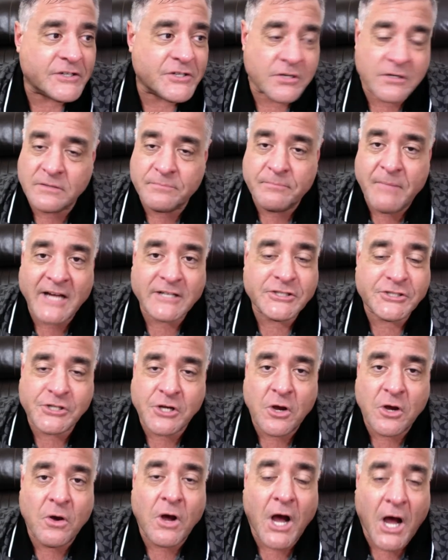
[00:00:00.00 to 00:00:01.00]
turn my
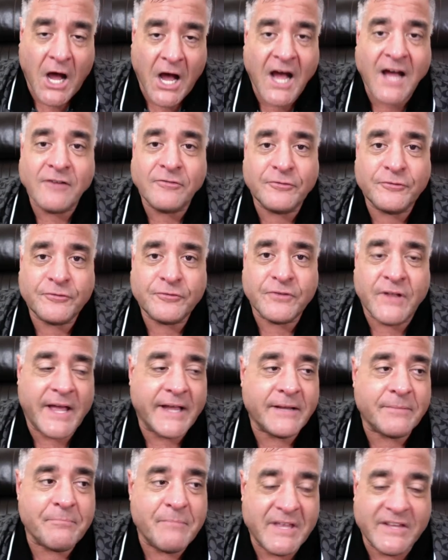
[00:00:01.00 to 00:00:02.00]
show off
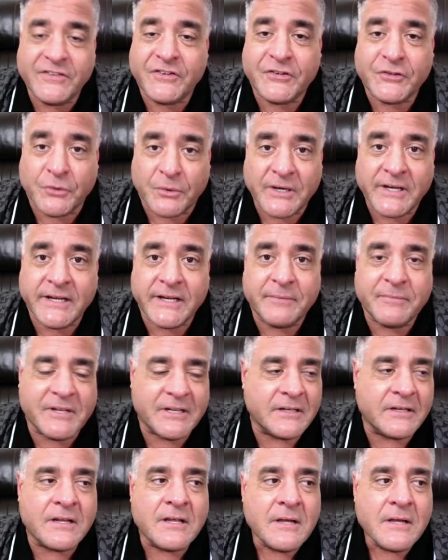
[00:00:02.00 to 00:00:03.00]
like midstream
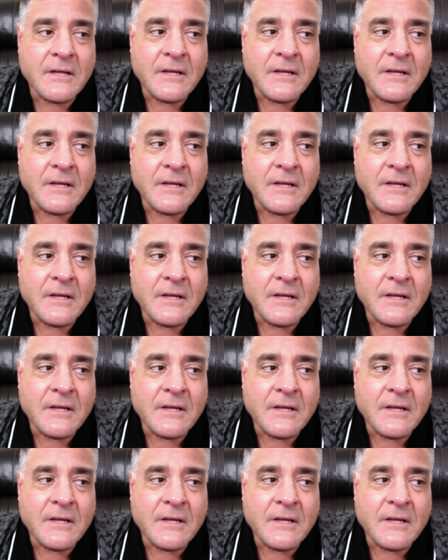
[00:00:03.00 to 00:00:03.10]
and